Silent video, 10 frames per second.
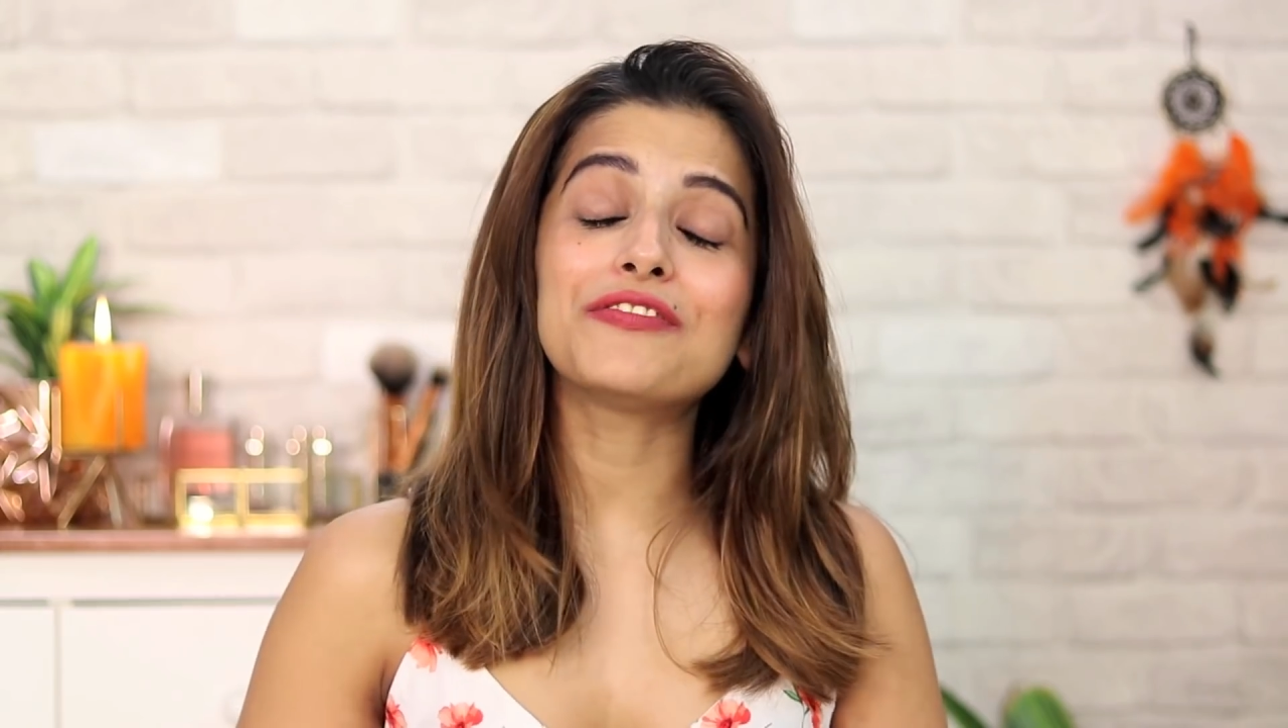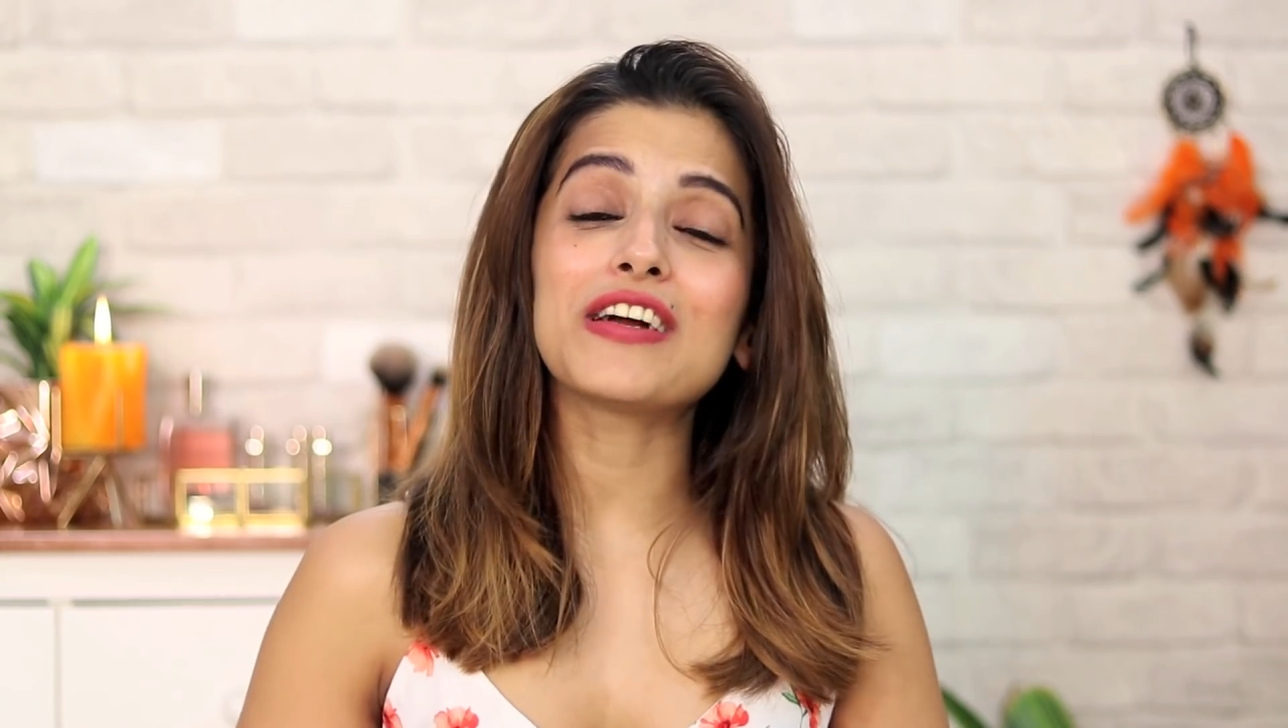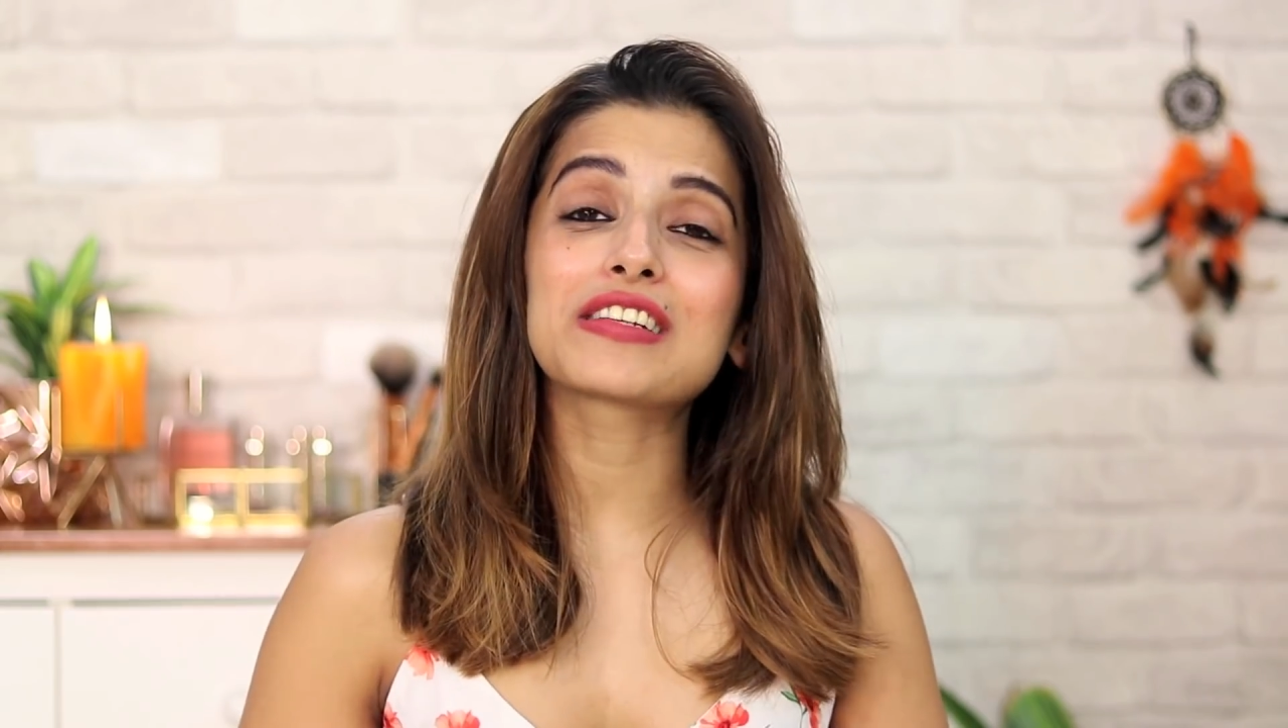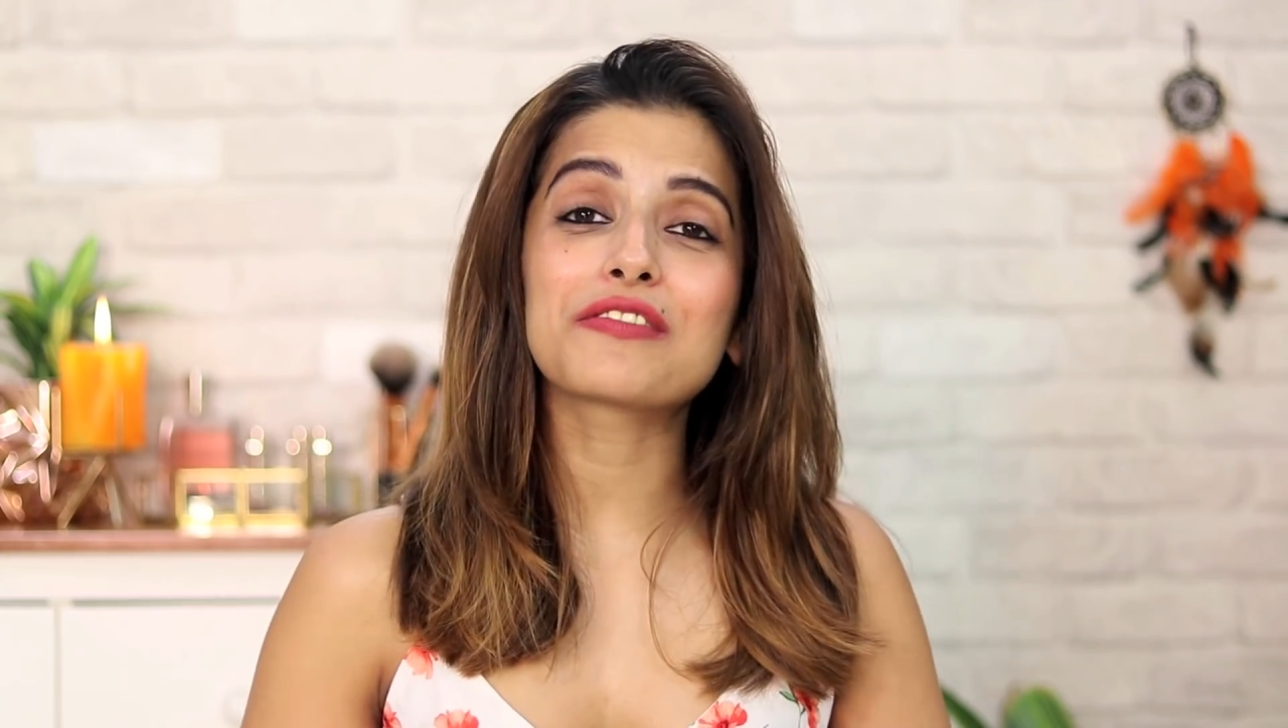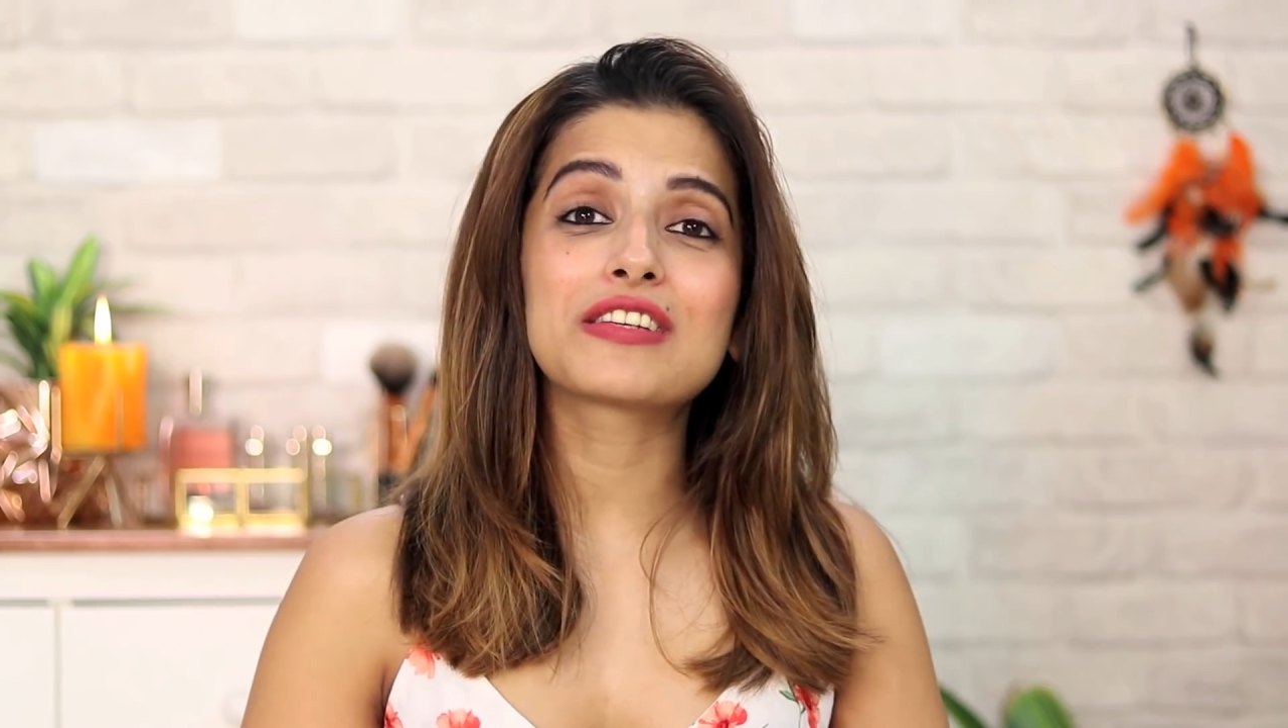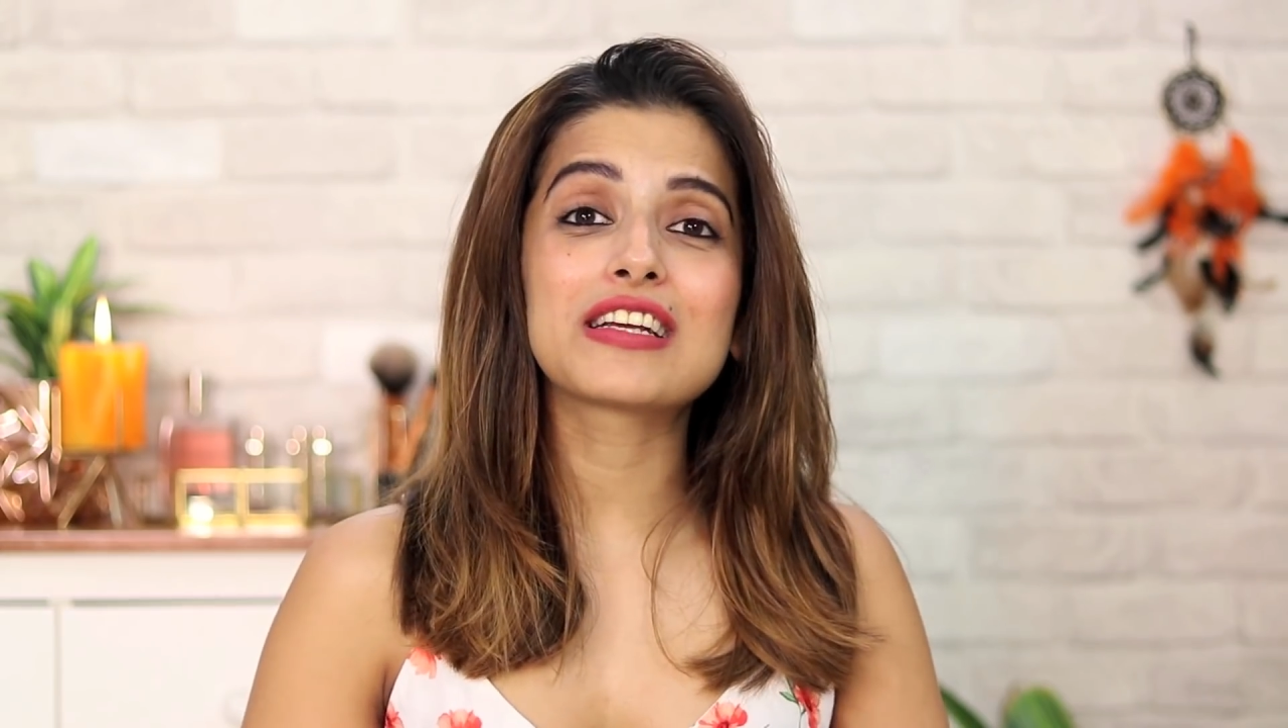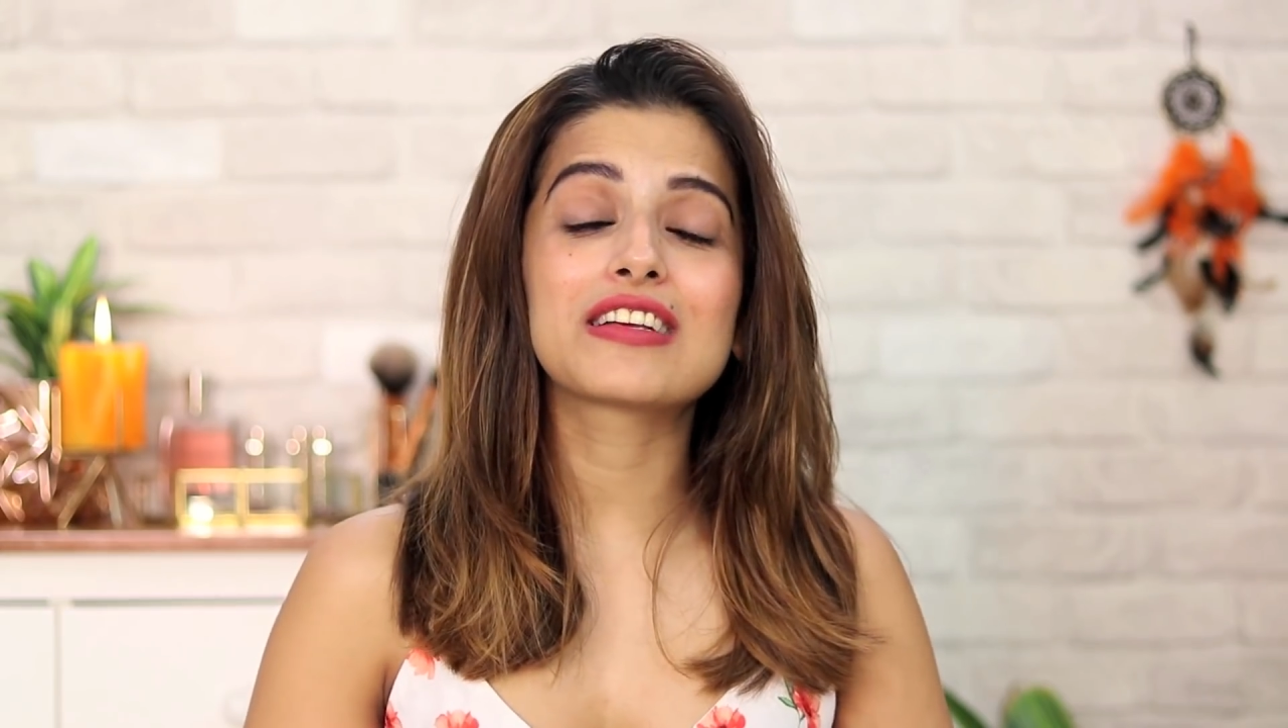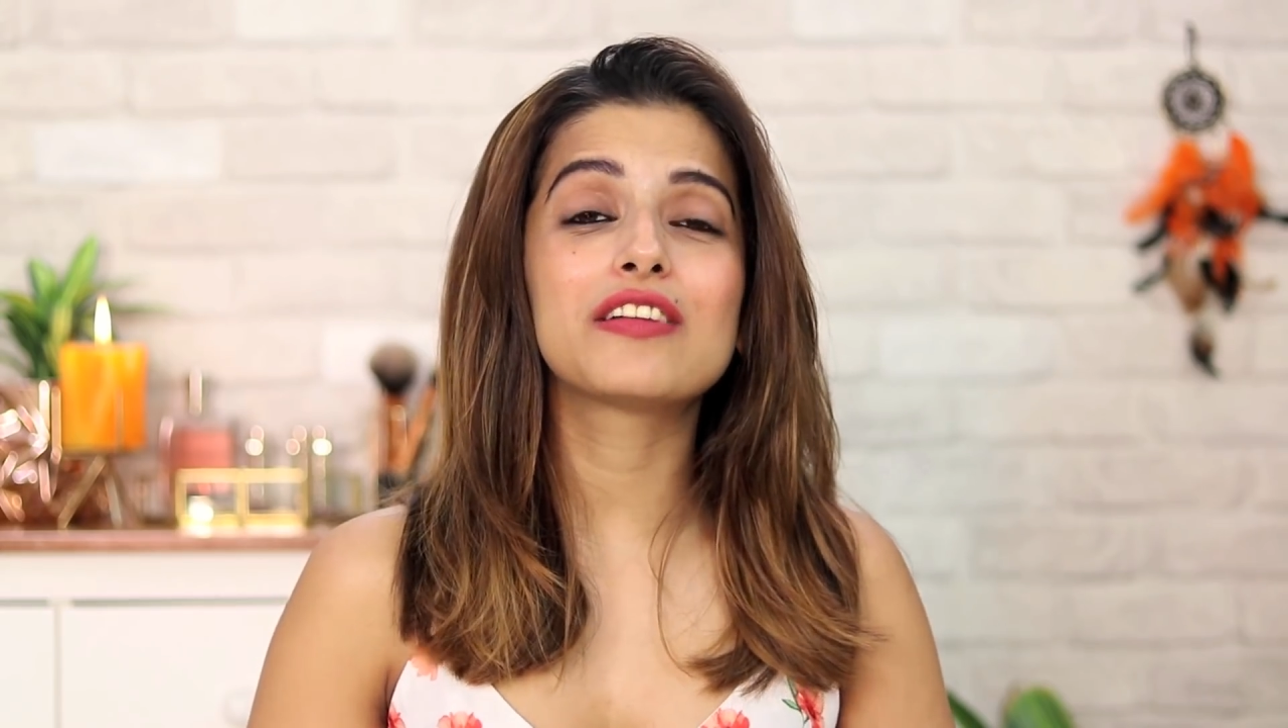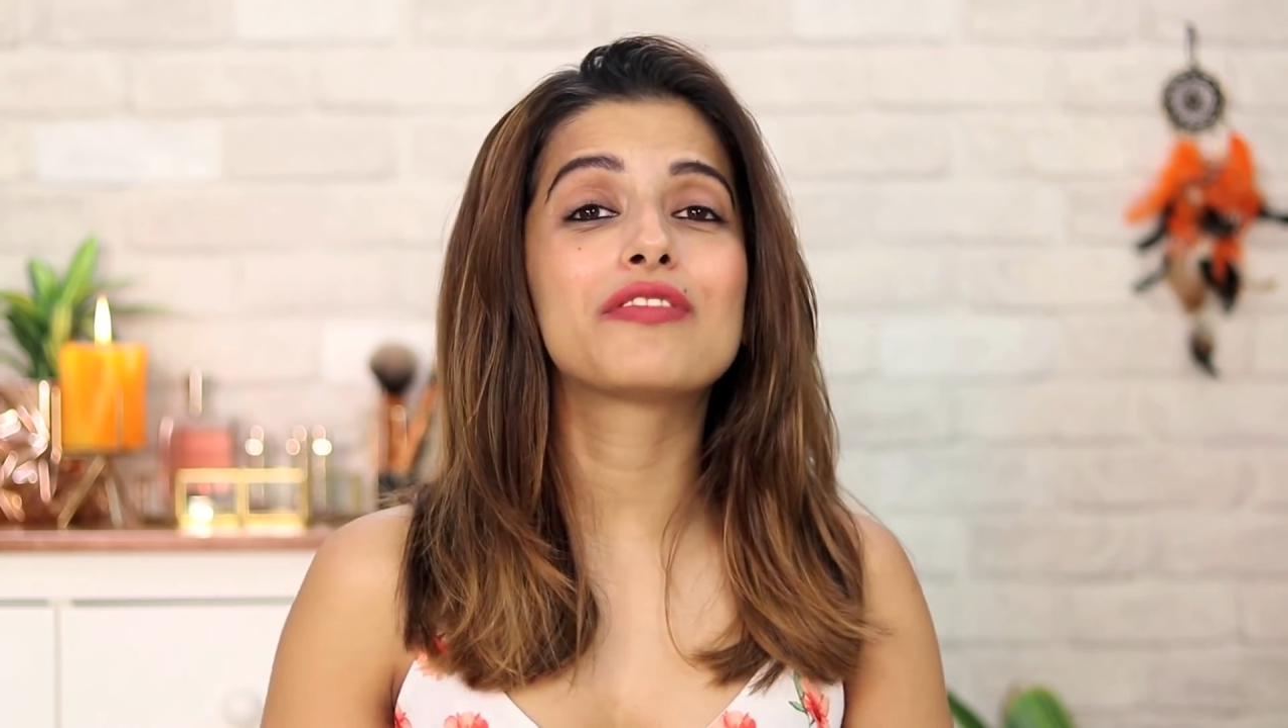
festive season,